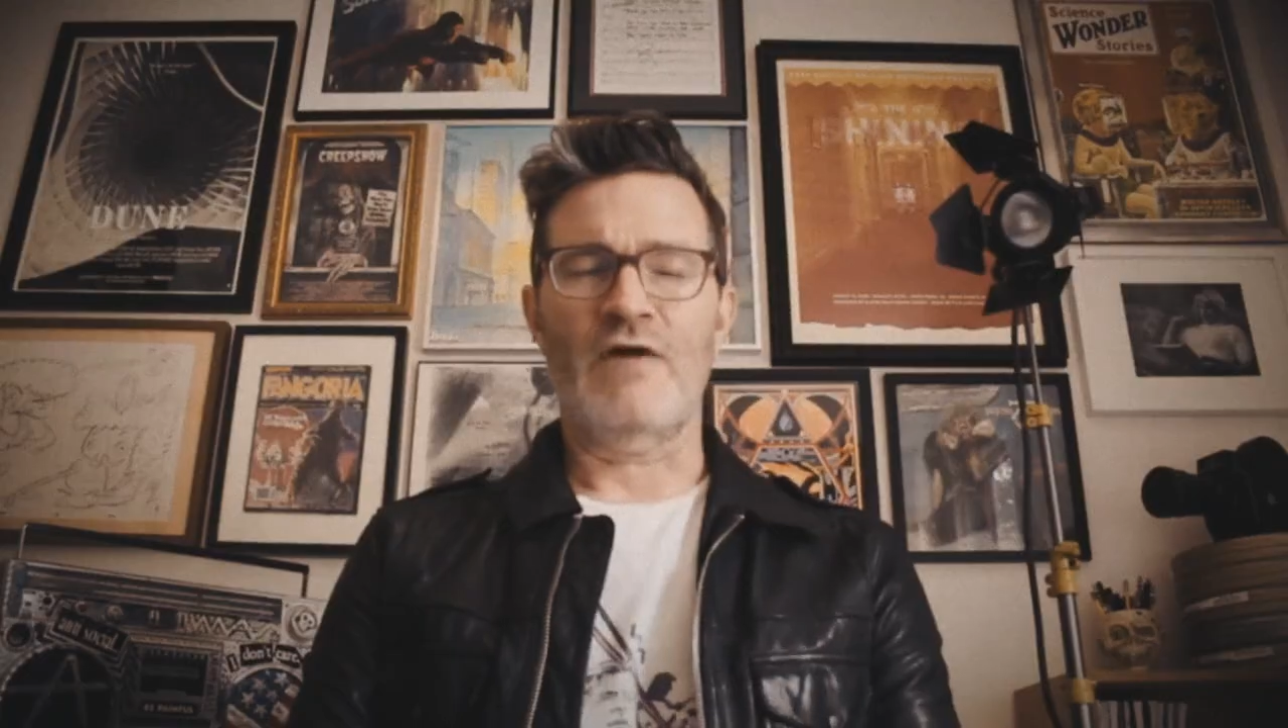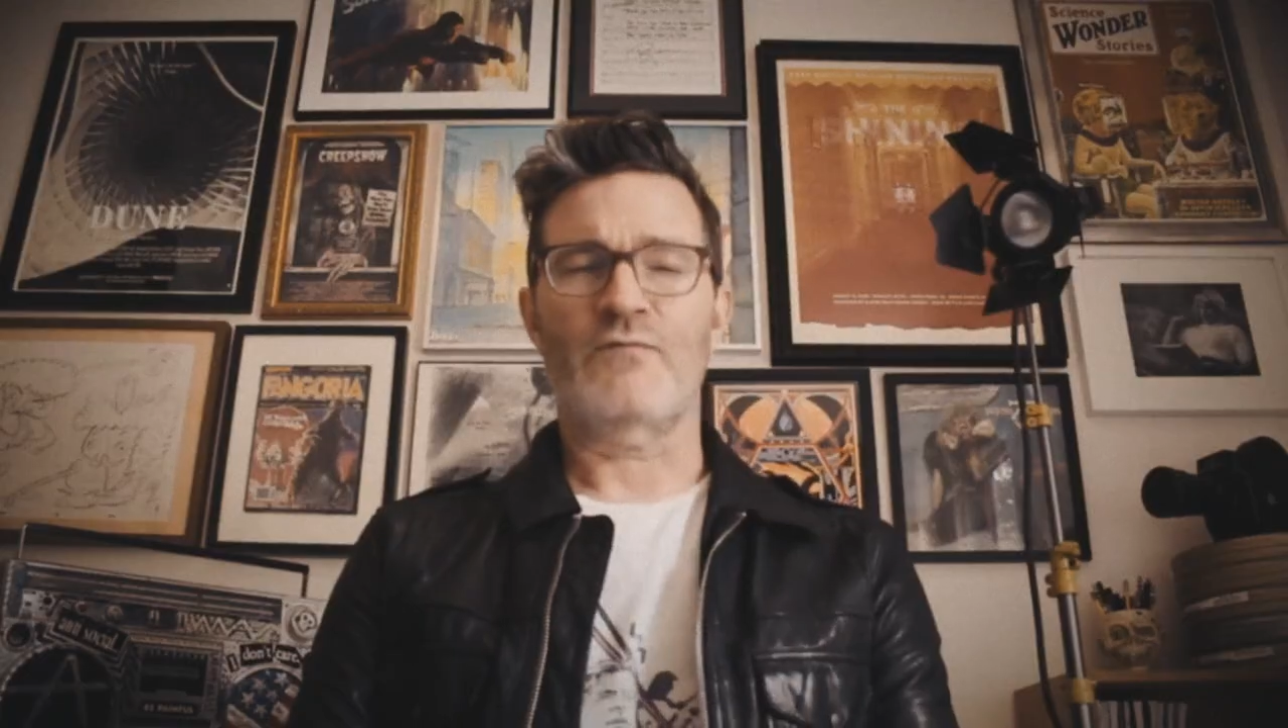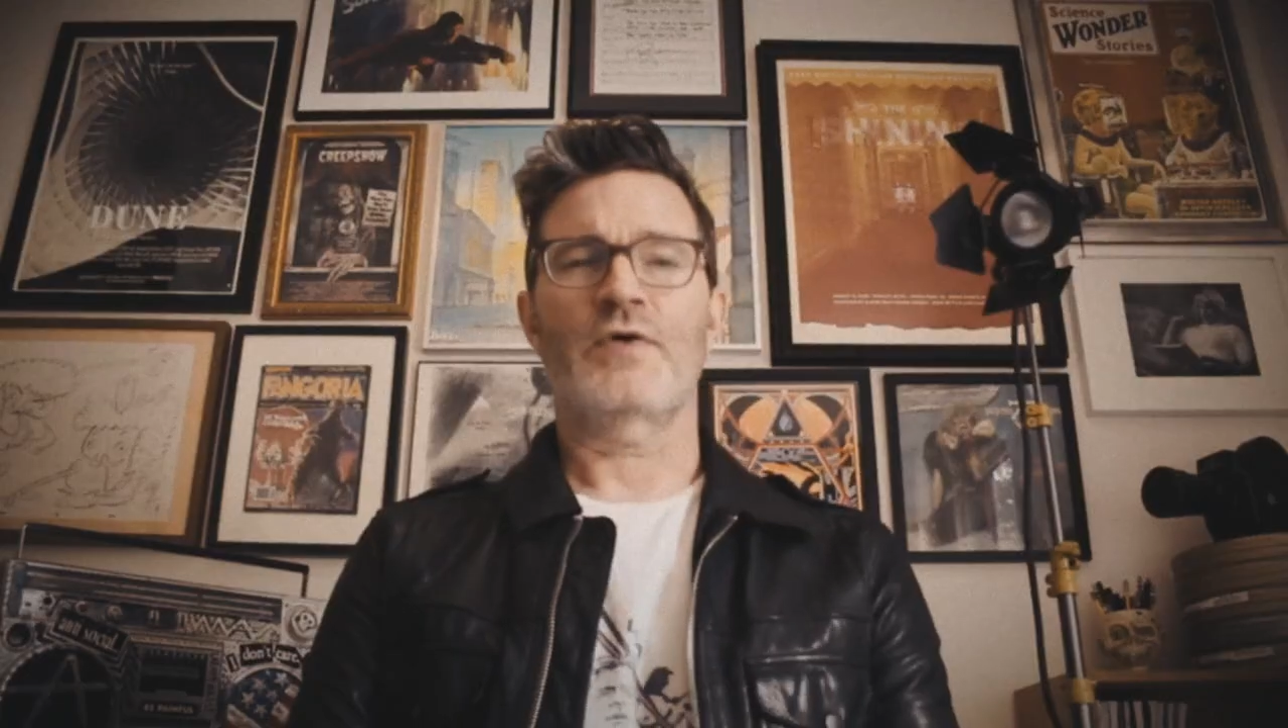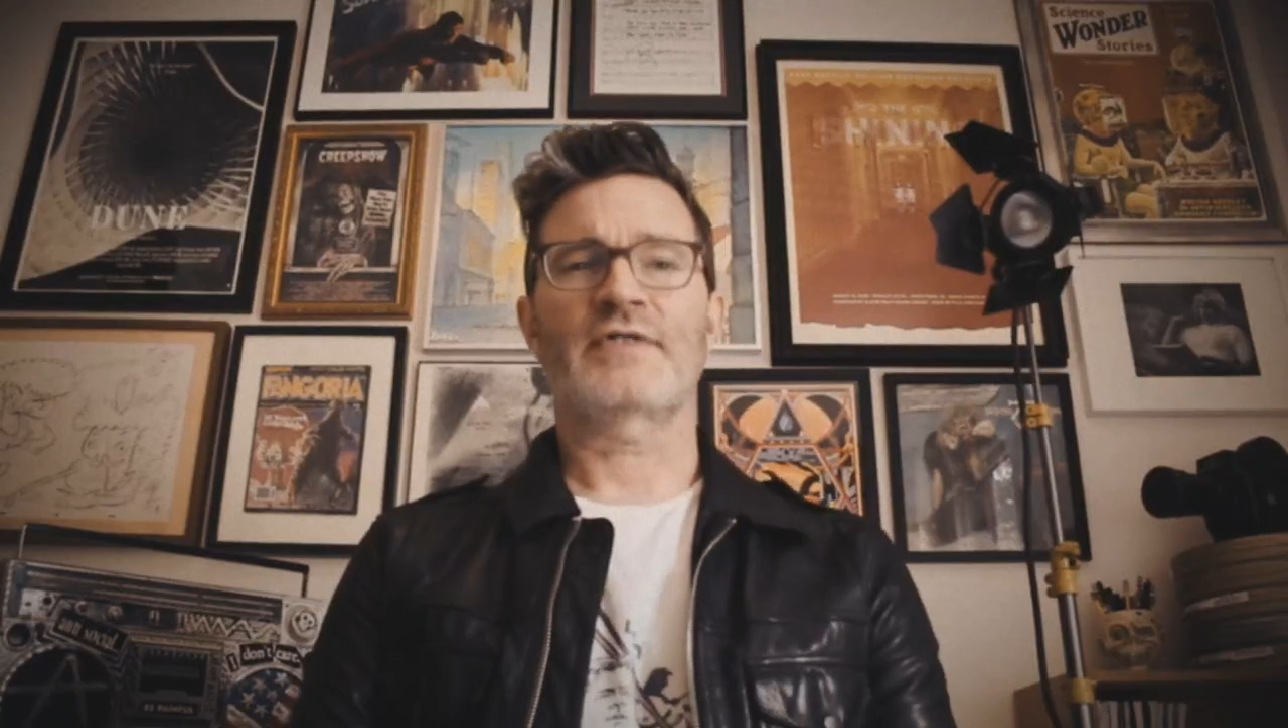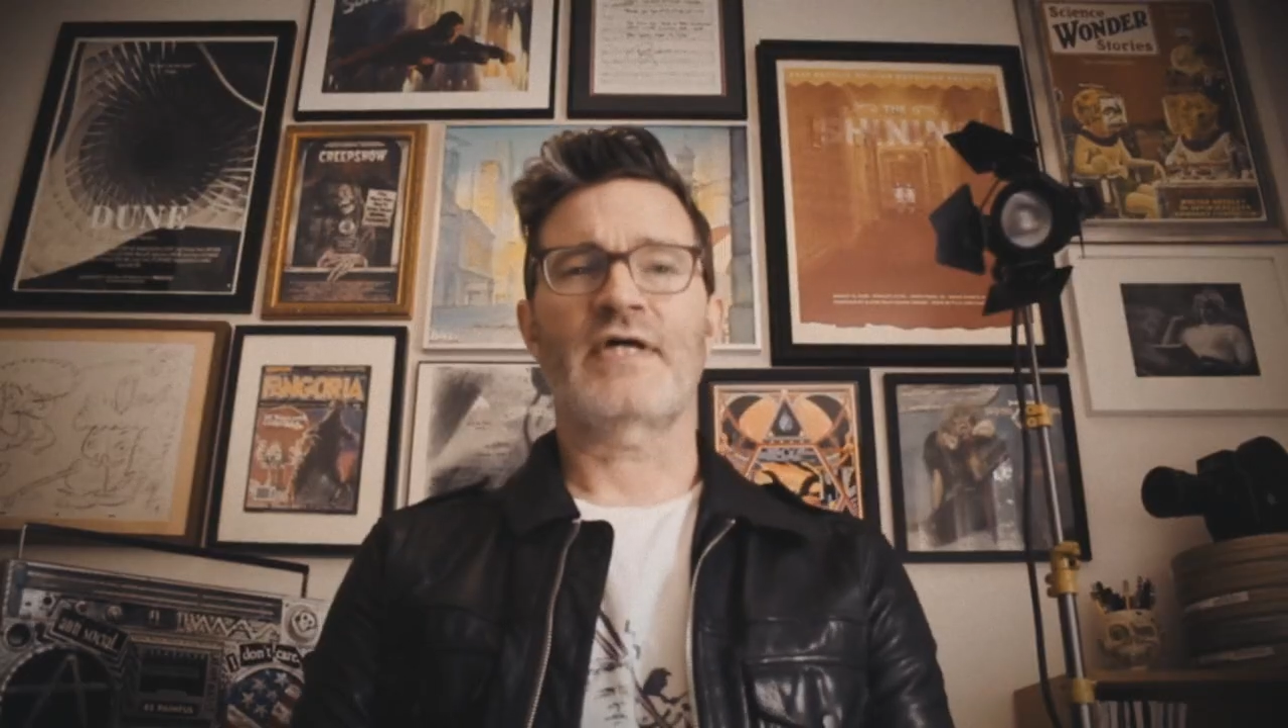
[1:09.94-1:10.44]
I've
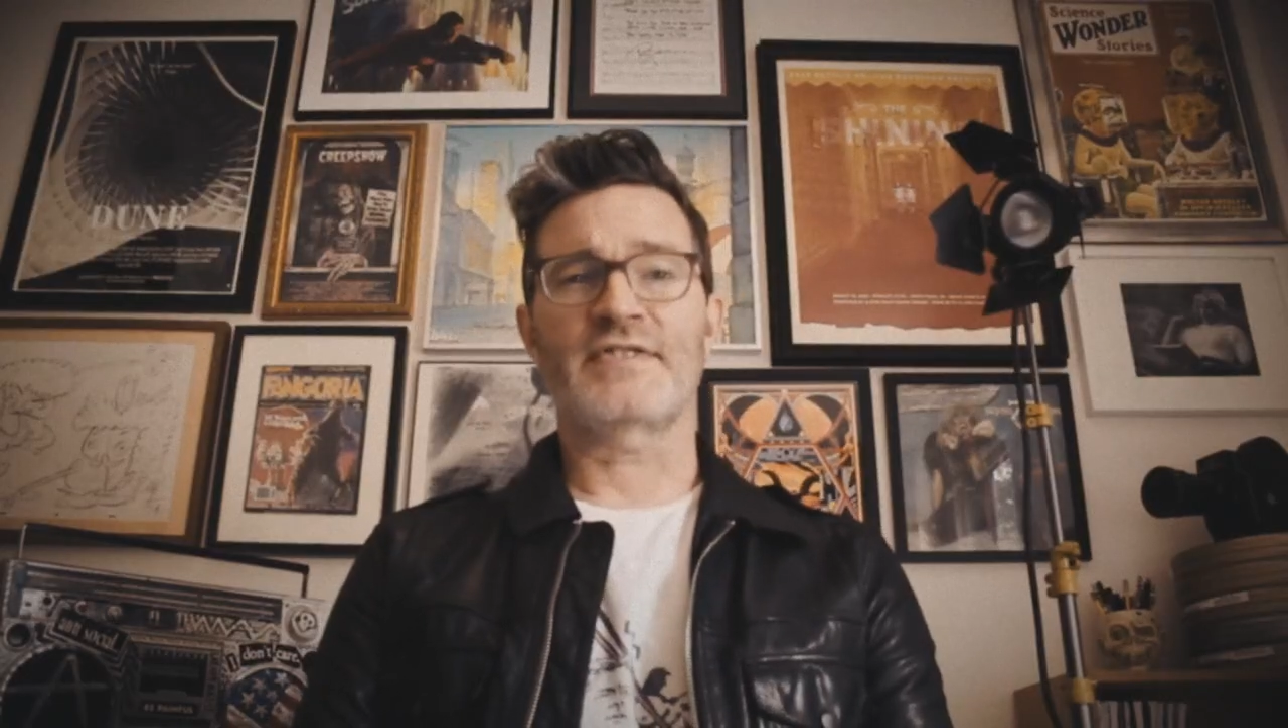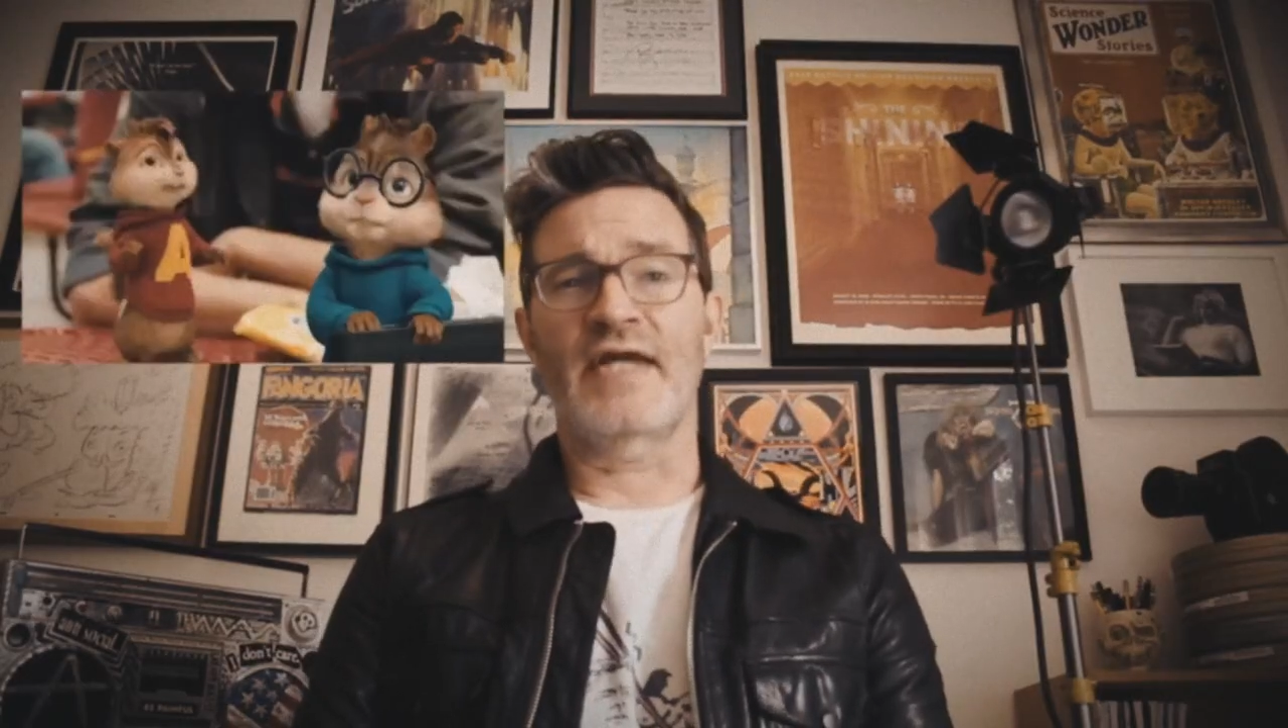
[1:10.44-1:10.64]
worked as an